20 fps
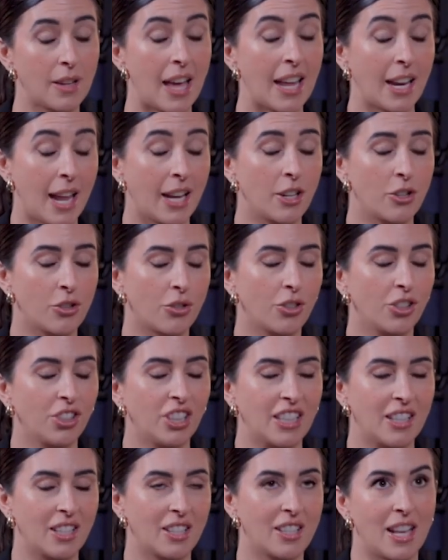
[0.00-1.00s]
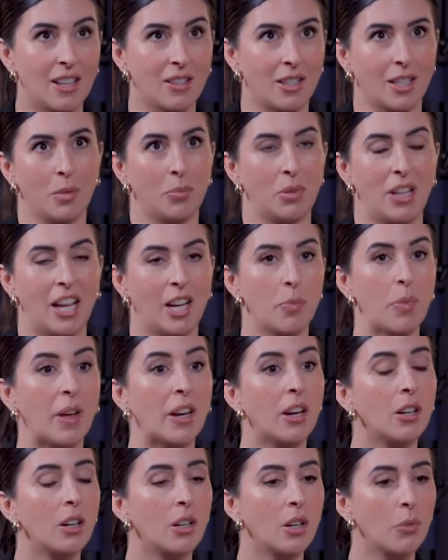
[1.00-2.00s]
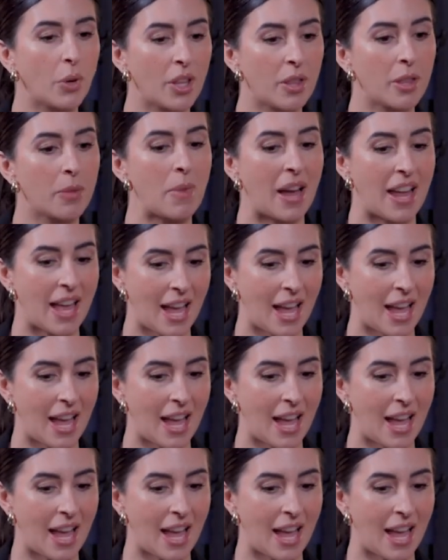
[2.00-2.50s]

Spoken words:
And truly, this sounds like a plug, but with my